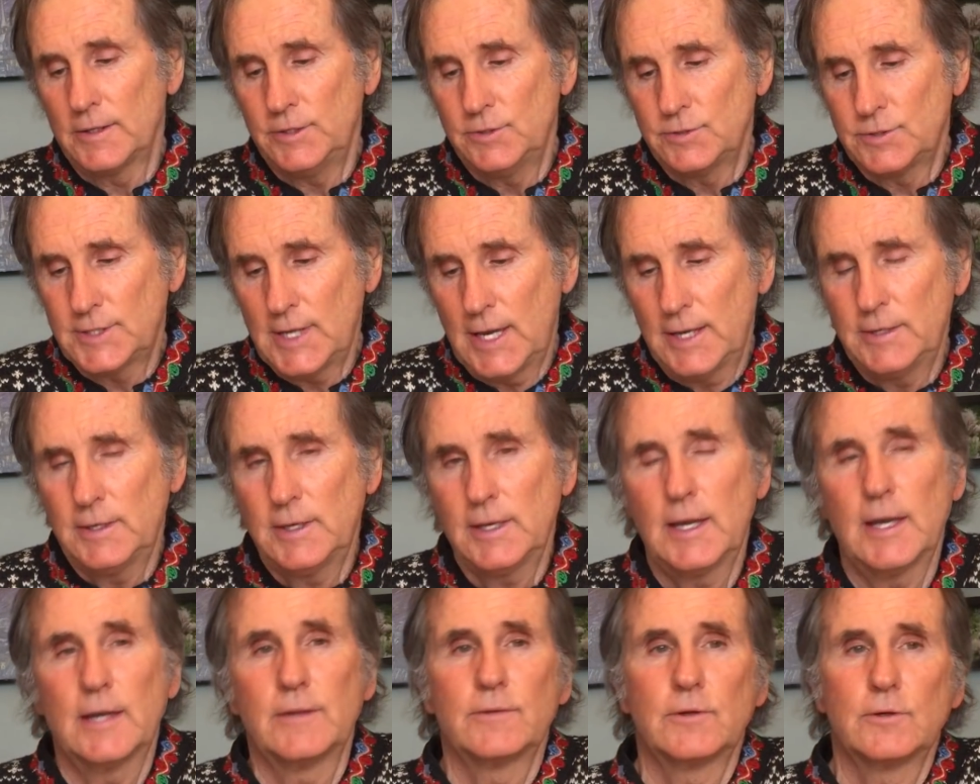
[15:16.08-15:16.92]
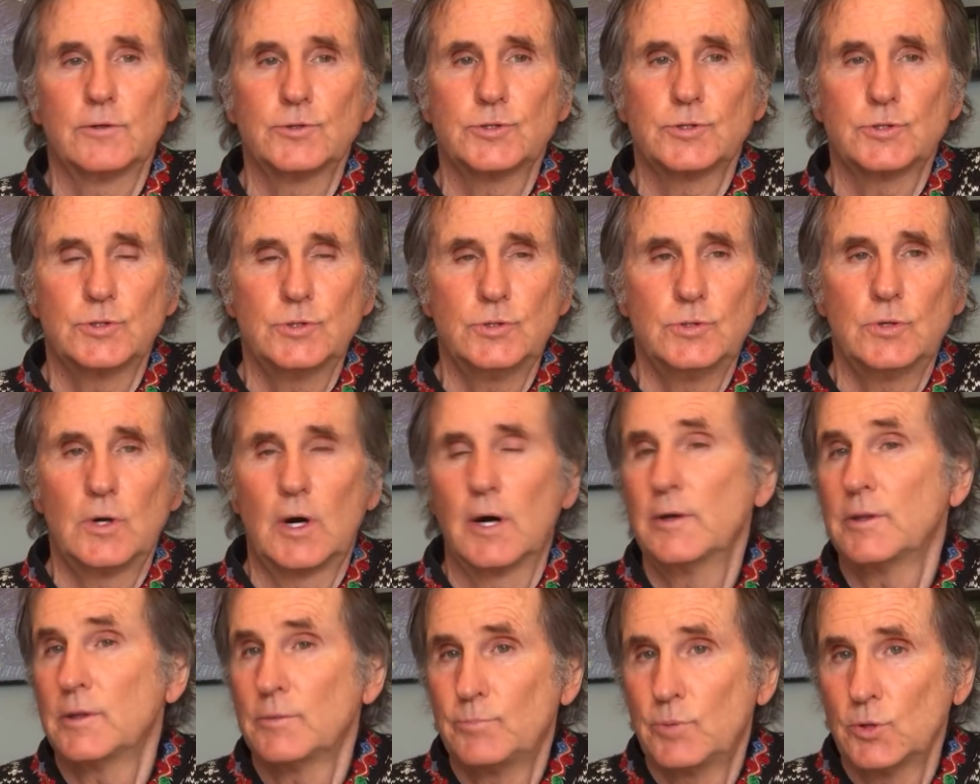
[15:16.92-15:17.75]
you tend to get those who
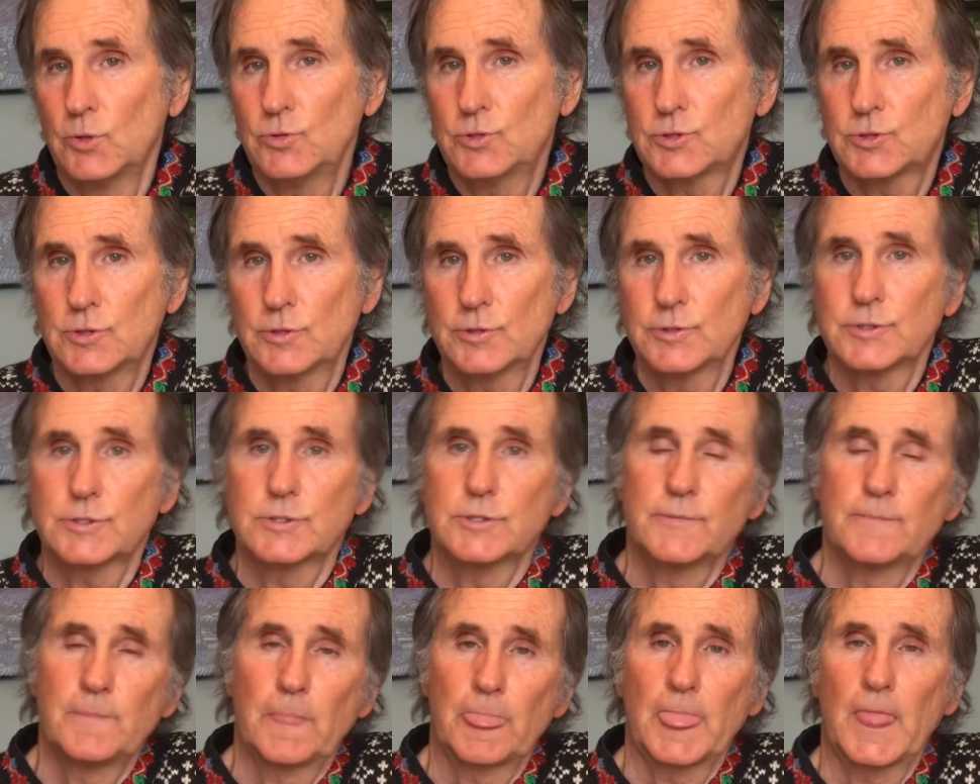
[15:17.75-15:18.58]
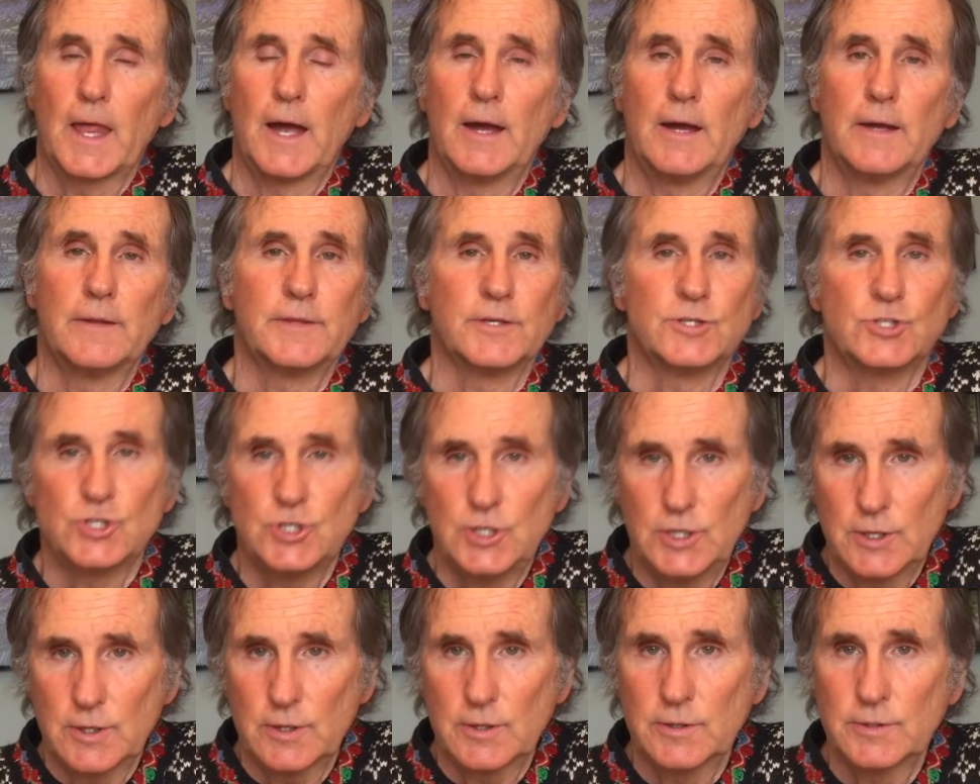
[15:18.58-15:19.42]
are the boosters, the
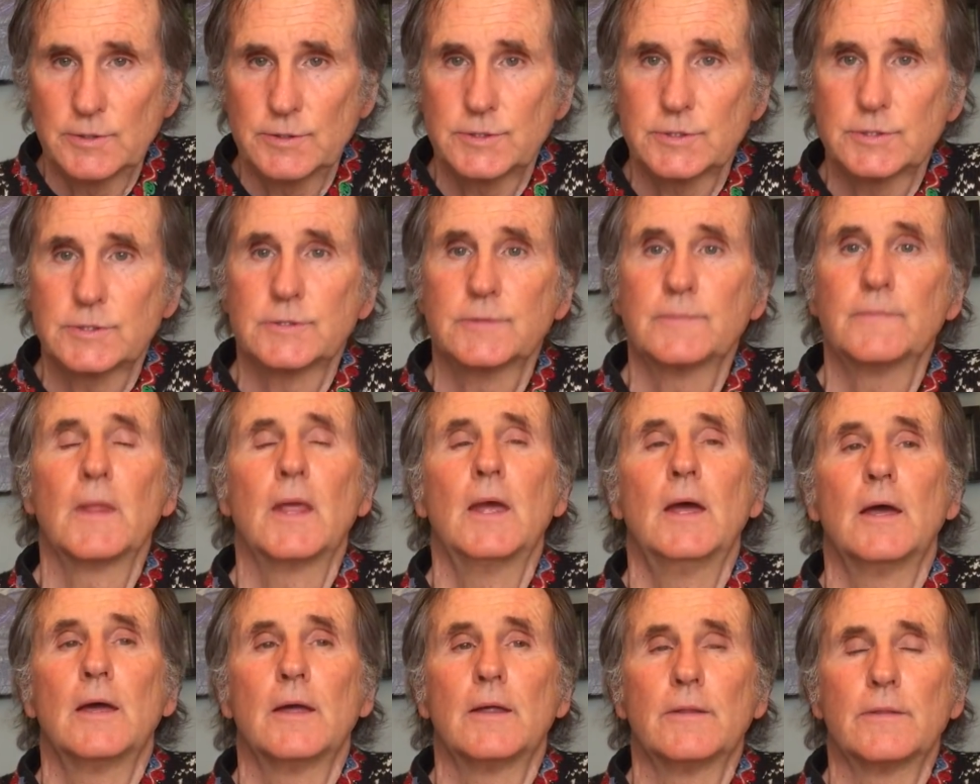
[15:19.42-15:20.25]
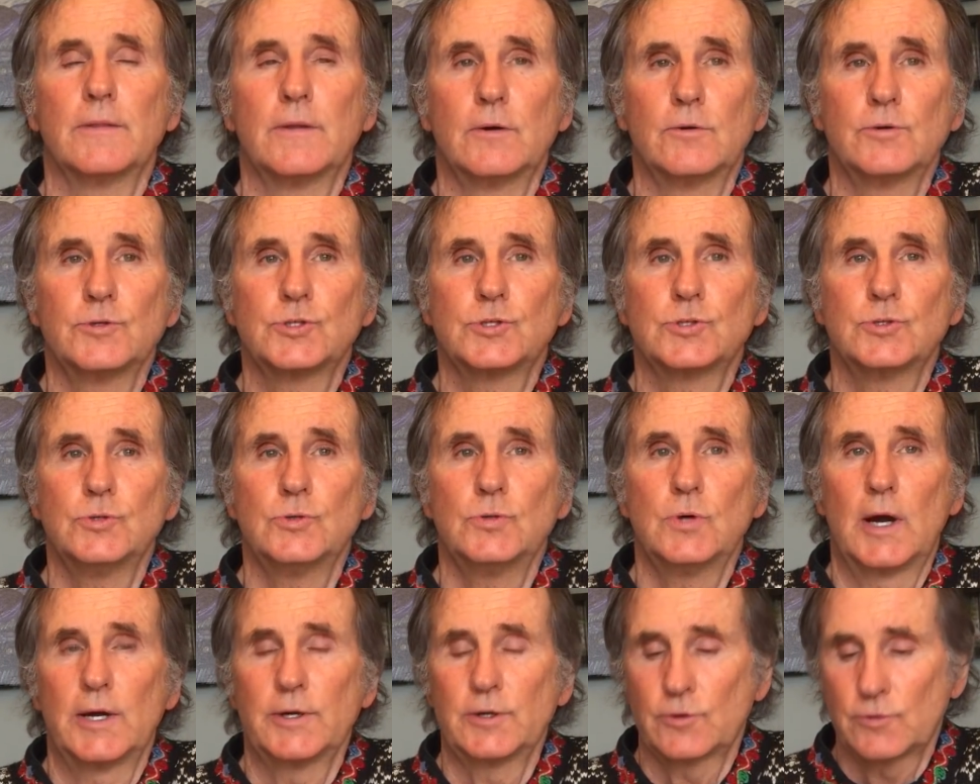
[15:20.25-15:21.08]
cheerers, those
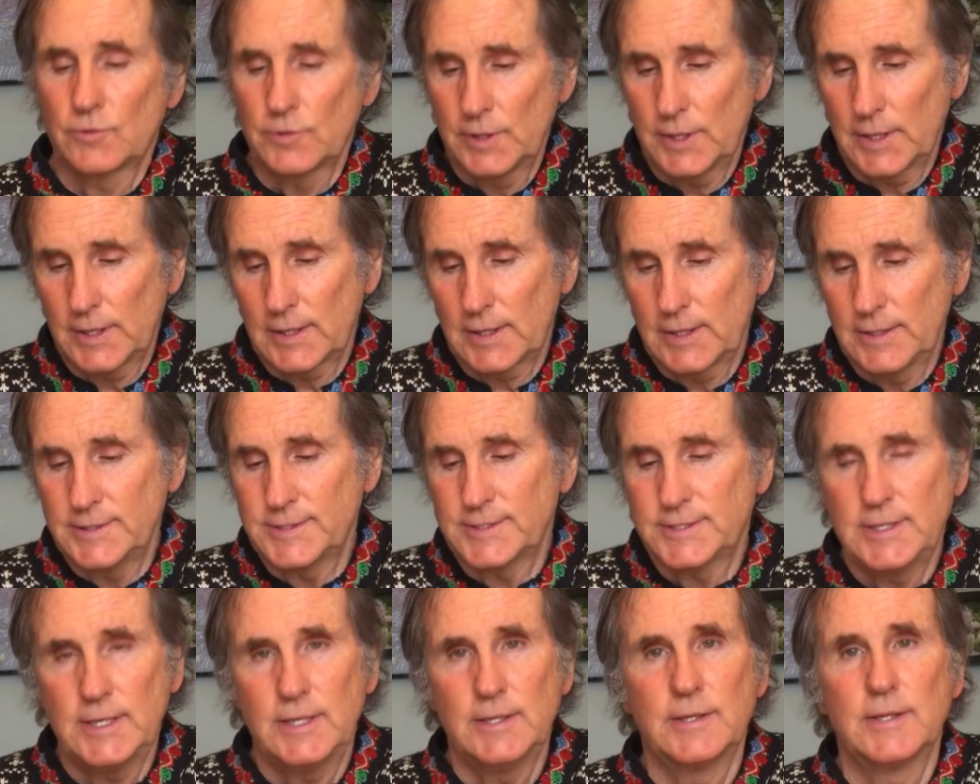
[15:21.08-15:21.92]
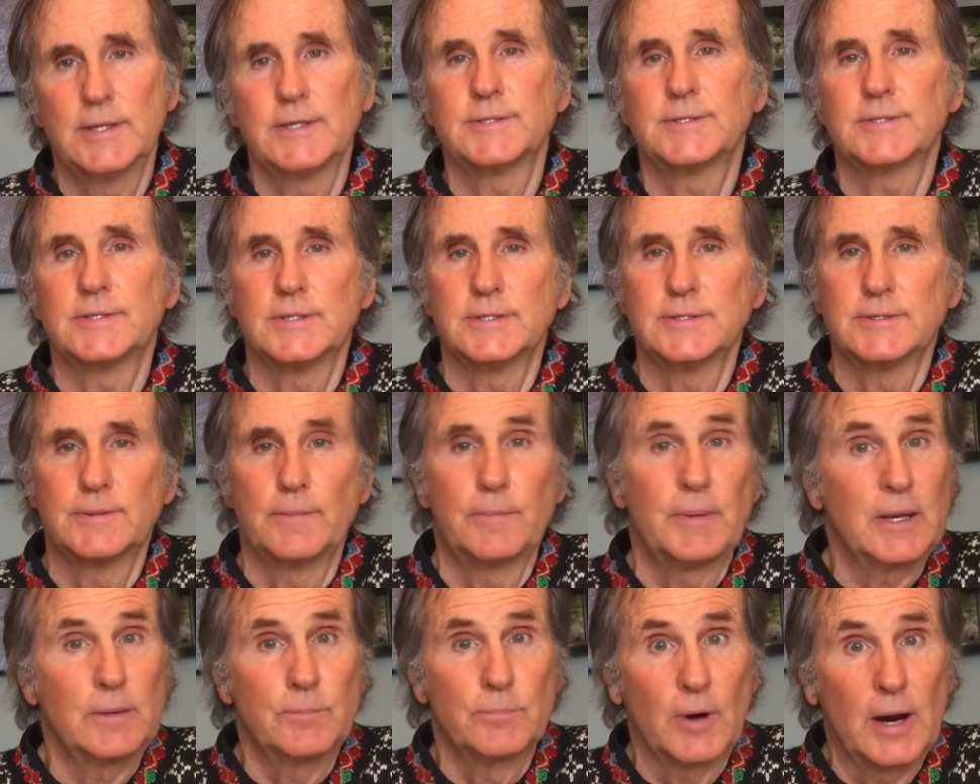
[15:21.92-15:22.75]
who uncritically see this as the
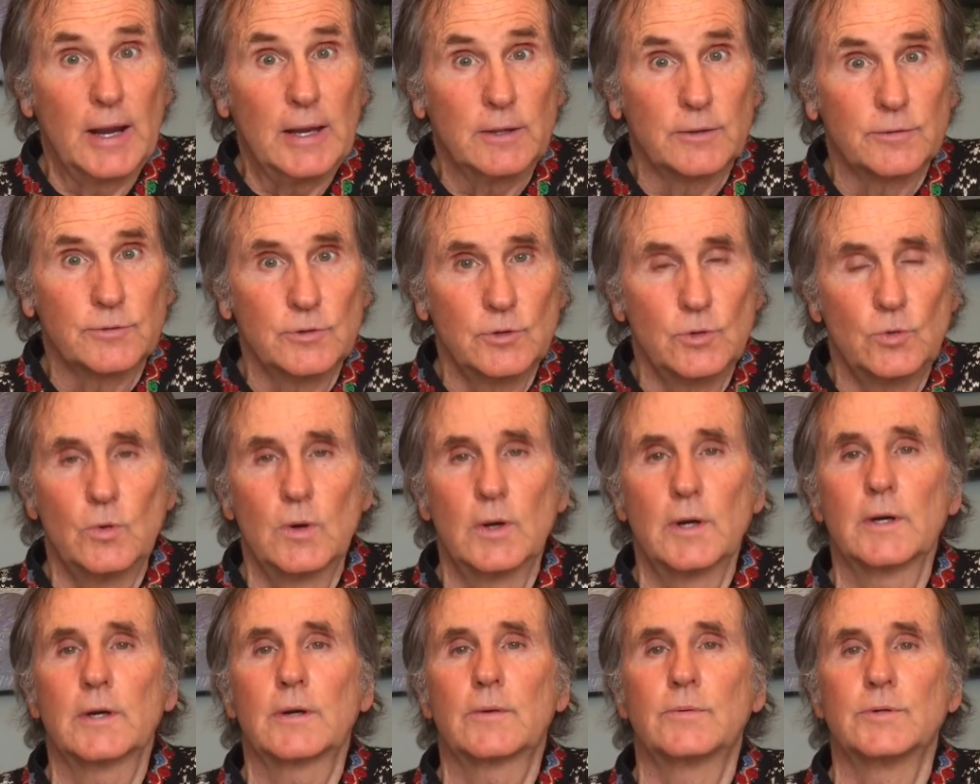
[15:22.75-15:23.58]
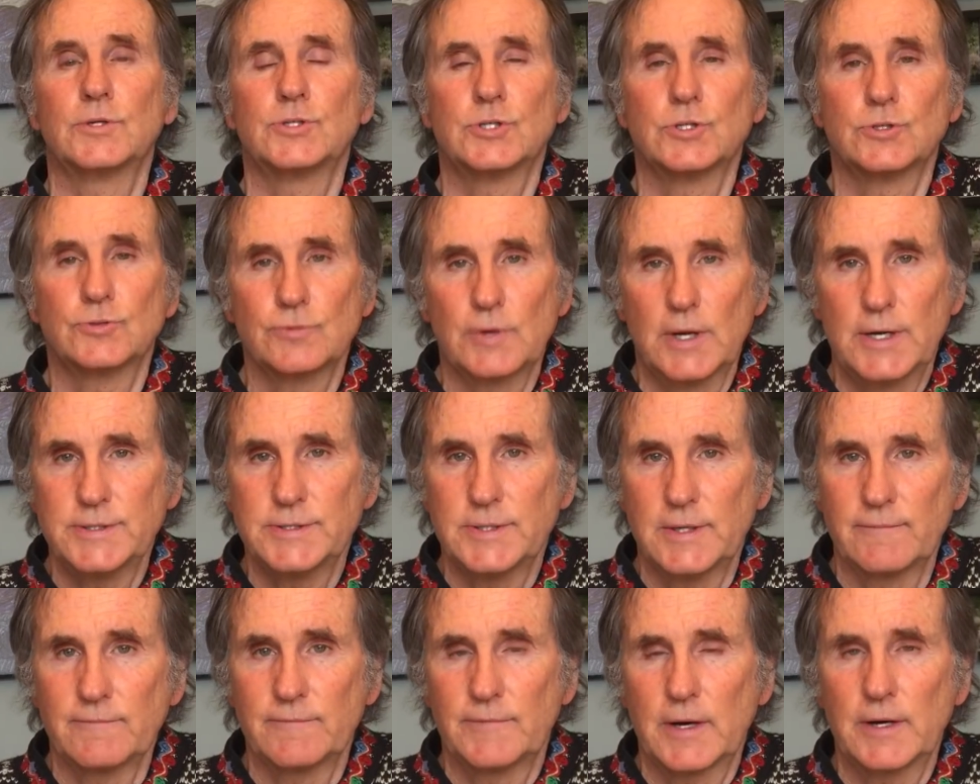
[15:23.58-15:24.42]
big breakthrough work, which is
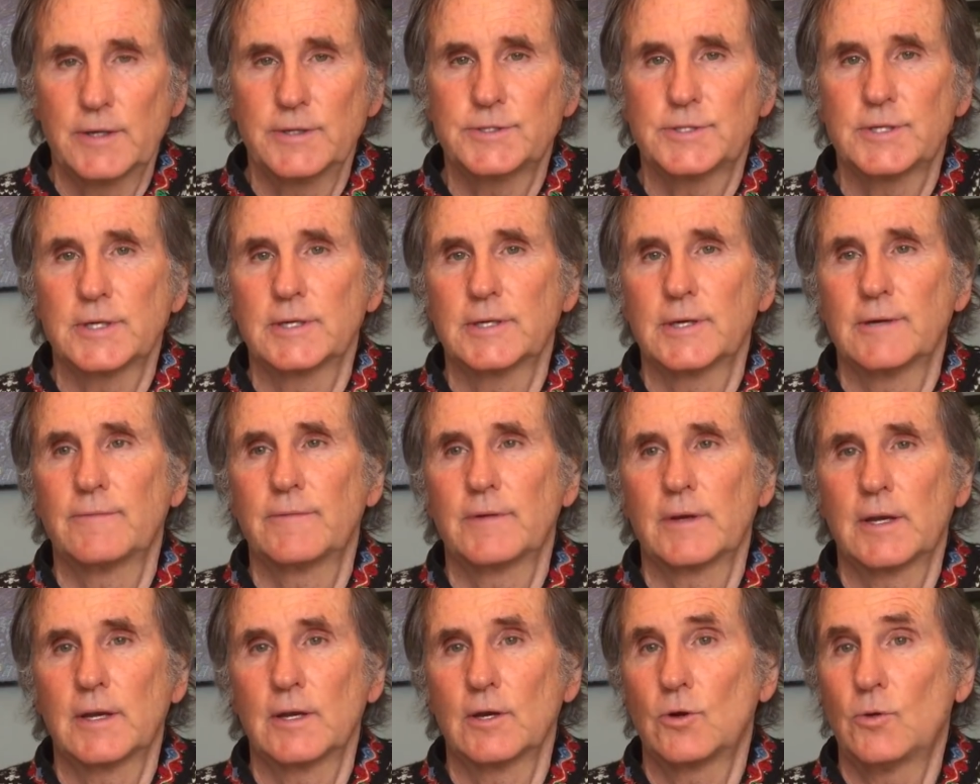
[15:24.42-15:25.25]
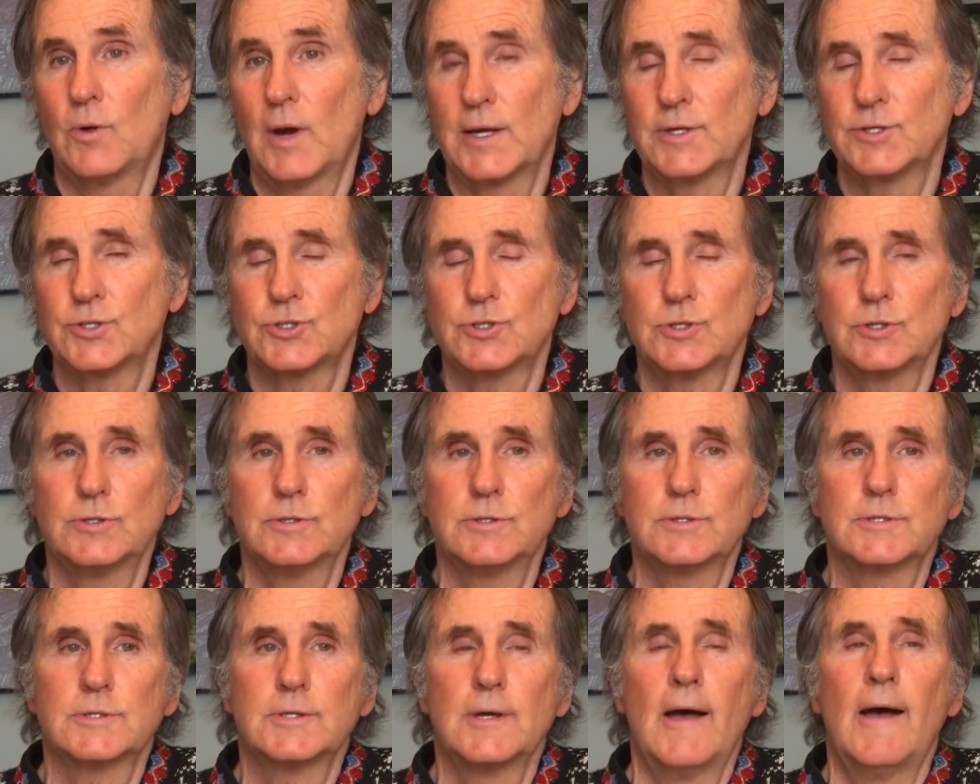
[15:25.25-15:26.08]
raising very significant
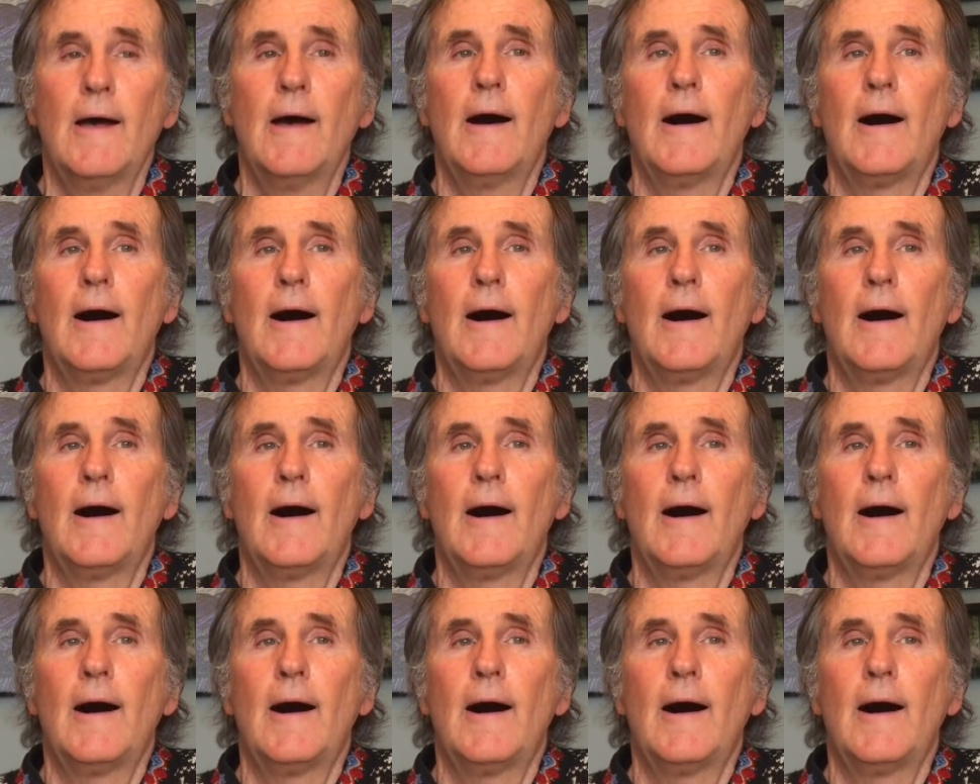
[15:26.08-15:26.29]
questions.